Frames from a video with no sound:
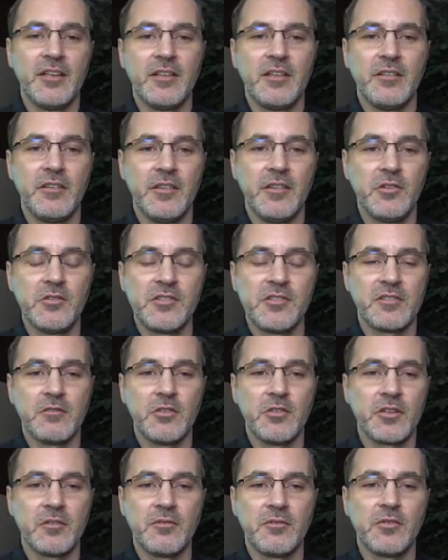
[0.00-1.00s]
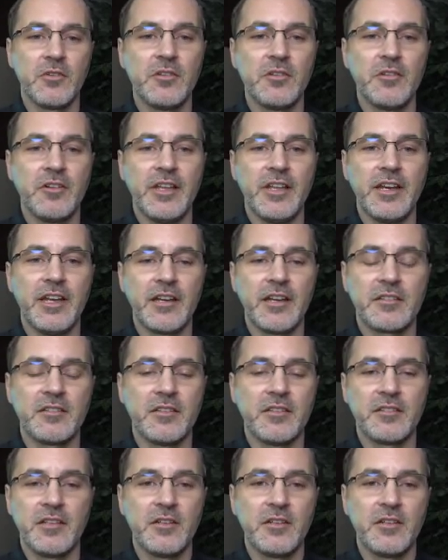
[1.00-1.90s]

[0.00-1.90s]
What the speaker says: they're just looking for internet access.